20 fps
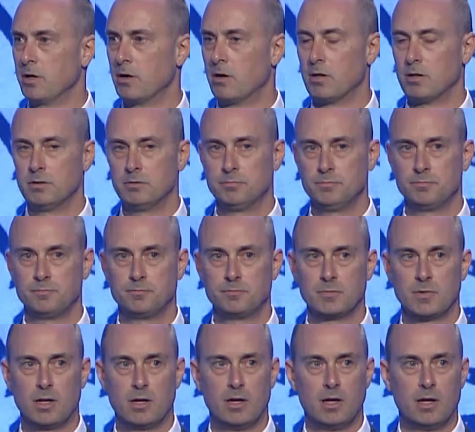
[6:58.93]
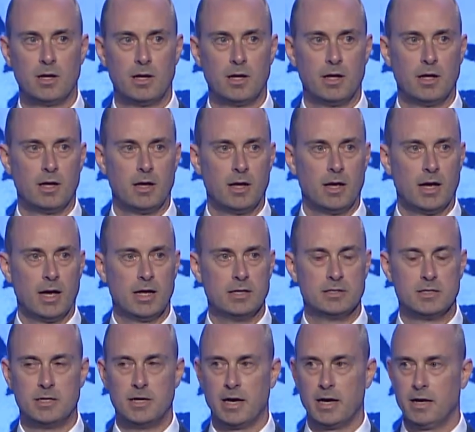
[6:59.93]
on. And
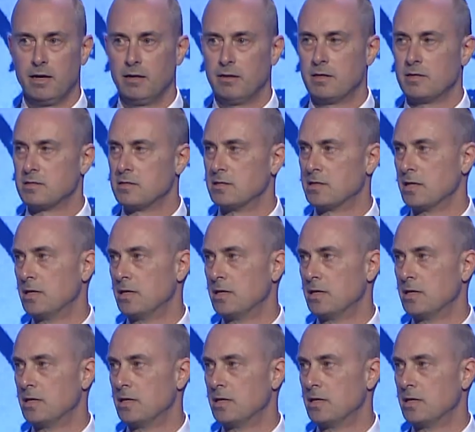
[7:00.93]
today, this is the